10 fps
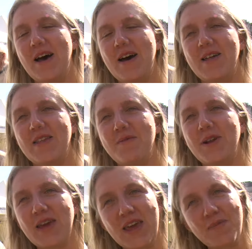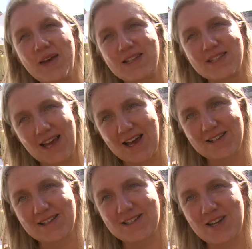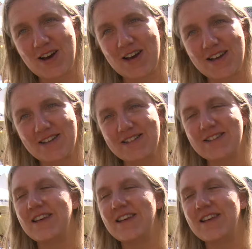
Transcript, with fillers: Uh, they were looking a bit sad and tired.